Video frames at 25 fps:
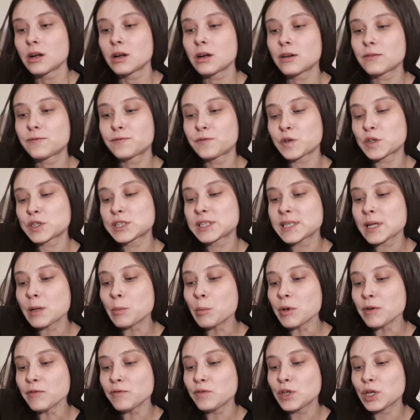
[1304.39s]
For some
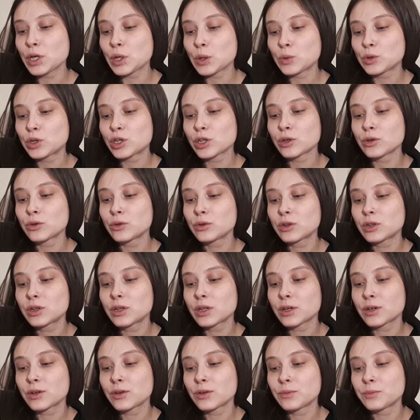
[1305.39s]
of you,
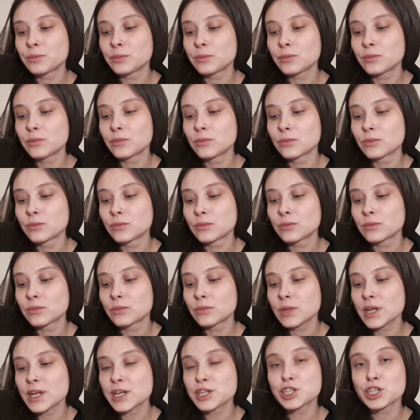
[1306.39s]
the
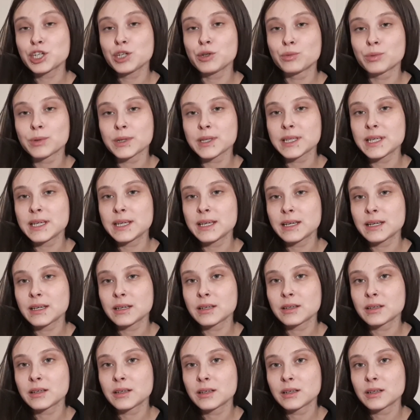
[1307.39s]
issue really
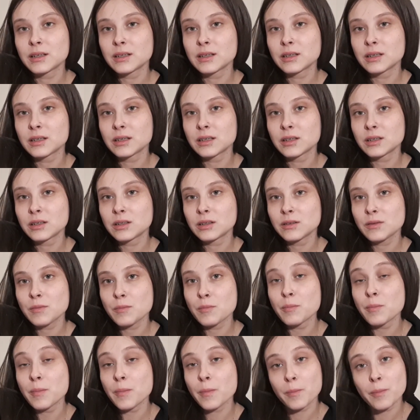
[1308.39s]

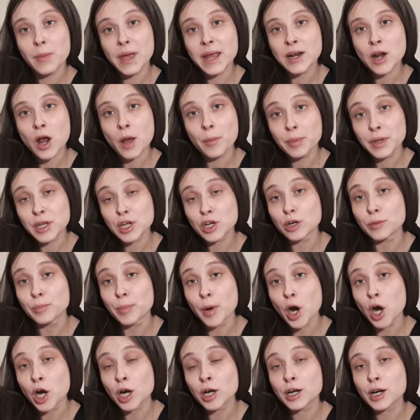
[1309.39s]
may not be your
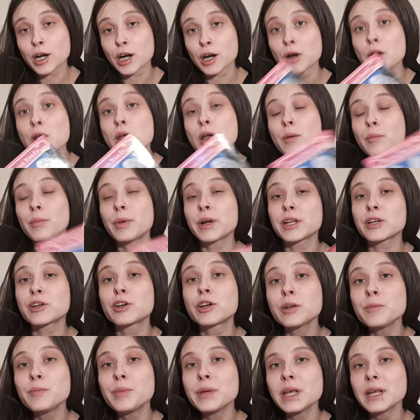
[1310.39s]
partner, but it
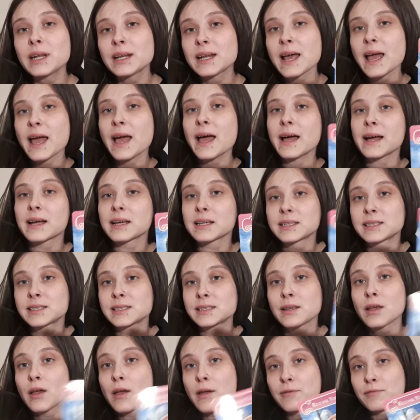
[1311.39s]
could be an
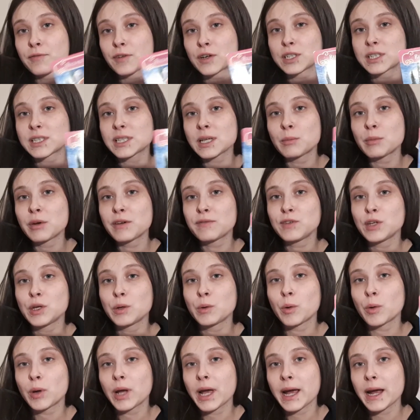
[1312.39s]
ex for some of you,
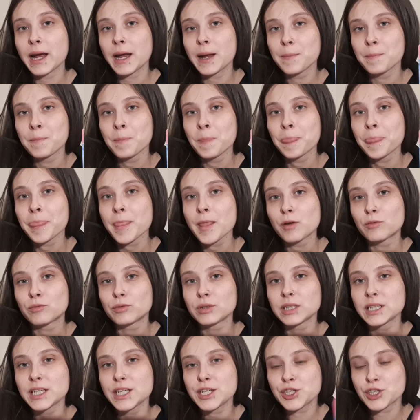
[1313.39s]
okay?
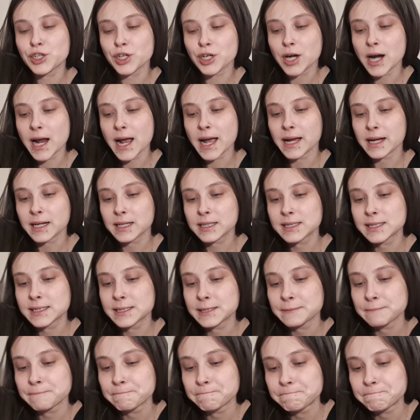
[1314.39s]
Release your ex.